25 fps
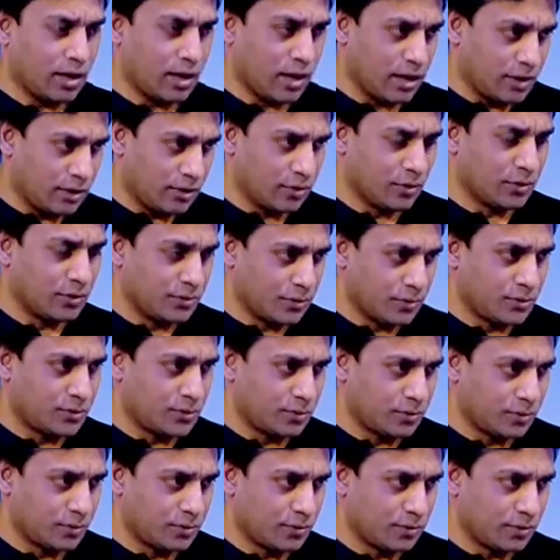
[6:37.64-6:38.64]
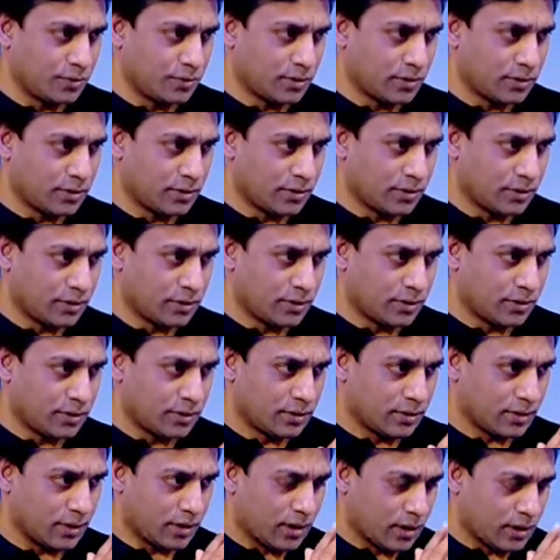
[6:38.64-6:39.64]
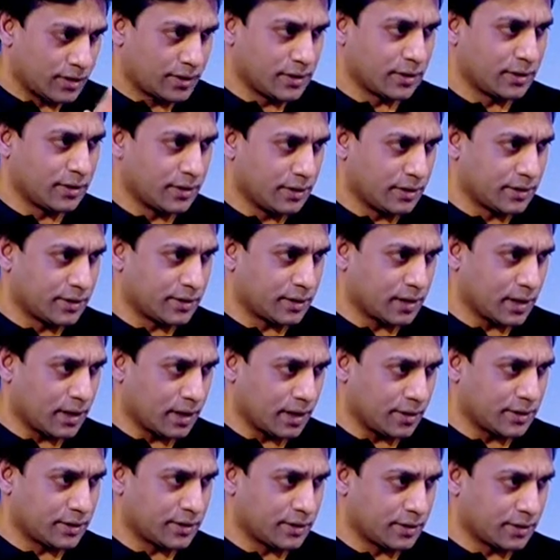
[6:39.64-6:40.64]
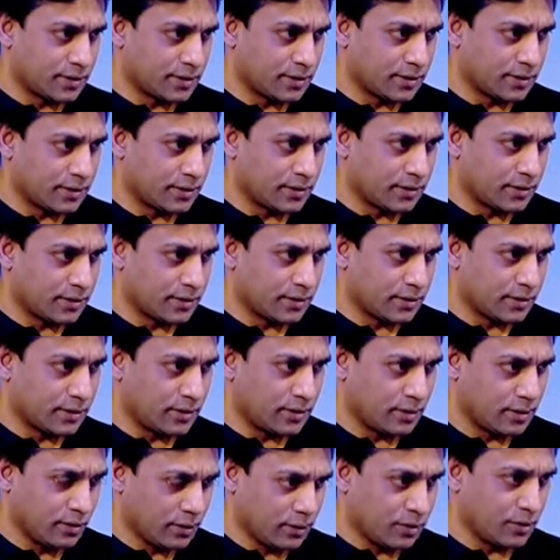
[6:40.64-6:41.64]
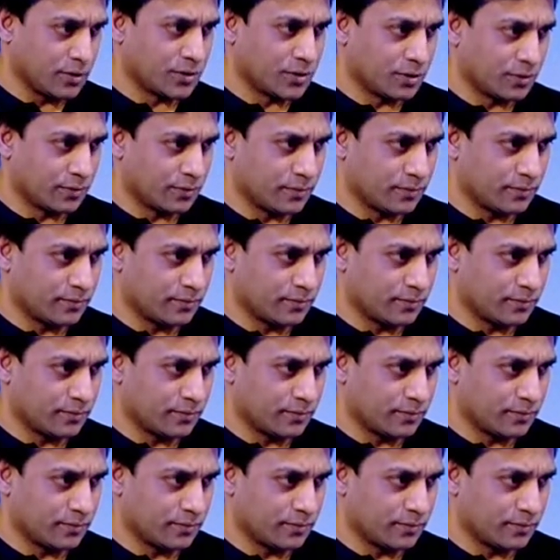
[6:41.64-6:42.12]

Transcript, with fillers: Are you going to answer this as you know so?